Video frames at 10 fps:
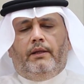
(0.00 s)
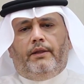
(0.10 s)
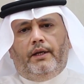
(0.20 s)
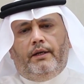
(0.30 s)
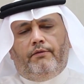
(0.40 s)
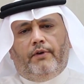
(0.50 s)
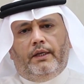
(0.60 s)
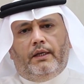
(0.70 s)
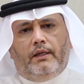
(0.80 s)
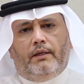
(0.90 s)
Then
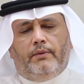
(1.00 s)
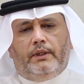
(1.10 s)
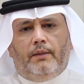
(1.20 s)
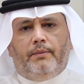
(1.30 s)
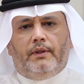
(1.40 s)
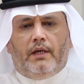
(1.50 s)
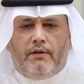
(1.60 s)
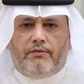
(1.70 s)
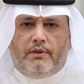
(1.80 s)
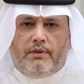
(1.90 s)
finally, what happened
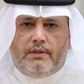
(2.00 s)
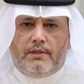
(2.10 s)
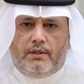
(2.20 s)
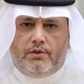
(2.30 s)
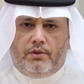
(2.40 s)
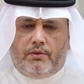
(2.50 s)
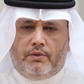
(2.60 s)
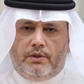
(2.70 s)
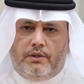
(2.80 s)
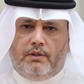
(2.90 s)
after the seizure,
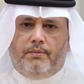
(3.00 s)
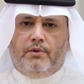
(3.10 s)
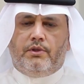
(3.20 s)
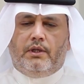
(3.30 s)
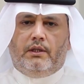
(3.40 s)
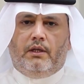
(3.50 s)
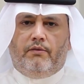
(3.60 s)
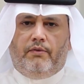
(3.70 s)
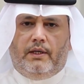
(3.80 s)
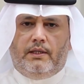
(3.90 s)
which is the post-ictal
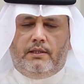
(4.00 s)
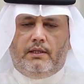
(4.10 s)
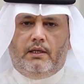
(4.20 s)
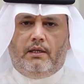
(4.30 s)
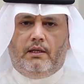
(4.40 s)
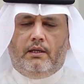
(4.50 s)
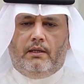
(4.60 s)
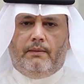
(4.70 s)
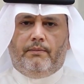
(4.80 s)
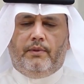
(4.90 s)
phase,
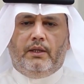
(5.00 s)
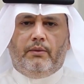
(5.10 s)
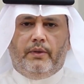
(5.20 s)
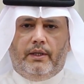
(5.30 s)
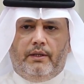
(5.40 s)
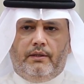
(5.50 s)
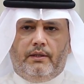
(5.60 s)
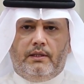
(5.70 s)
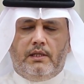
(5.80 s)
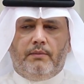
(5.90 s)
and be aware
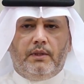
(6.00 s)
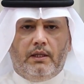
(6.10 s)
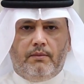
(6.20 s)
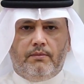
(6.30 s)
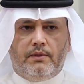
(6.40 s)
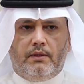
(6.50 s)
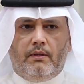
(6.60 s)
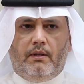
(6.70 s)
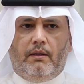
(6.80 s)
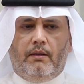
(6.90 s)
that sometimes
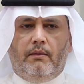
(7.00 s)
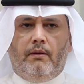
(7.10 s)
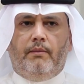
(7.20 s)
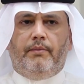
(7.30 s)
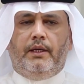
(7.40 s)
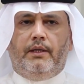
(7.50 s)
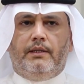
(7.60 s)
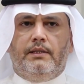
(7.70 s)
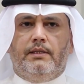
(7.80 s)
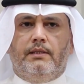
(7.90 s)
the
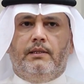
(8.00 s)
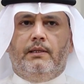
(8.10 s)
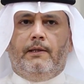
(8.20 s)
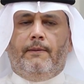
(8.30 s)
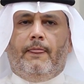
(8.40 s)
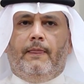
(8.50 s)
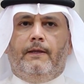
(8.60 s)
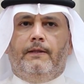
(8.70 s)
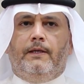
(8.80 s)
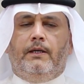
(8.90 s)
parents,
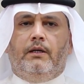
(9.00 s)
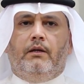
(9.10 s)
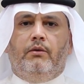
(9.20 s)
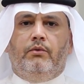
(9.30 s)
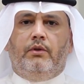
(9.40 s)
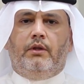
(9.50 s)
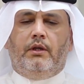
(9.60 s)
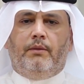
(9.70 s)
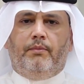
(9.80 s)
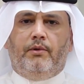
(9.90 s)
they include
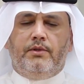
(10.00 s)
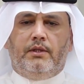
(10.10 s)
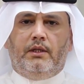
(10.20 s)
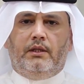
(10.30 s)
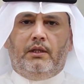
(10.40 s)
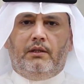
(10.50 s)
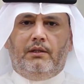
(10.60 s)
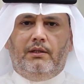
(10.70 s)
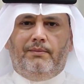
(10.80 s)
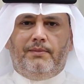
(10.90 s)
the post-ictal
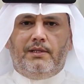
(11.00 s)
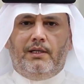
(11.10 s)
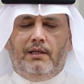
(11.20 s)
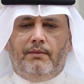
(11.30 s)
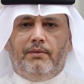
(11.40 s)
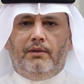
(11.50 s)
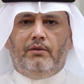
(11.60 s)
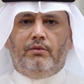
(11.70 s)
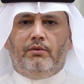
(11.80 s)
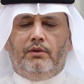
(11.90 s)
deep sleep
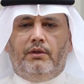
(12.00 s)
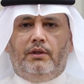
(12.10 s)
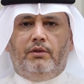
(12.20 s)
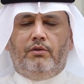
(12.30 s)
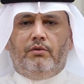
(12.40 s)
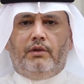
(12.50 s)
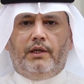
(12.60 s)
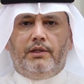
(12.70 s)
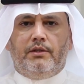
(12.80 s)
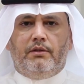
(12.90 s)
into the
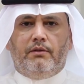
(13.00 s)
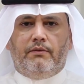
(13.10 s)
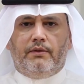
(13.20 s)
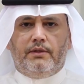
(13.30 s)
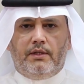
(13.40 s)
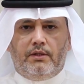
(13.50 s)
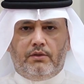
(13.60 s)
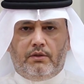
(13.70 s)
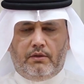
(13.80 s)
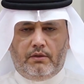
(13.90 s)
duration of the seizure.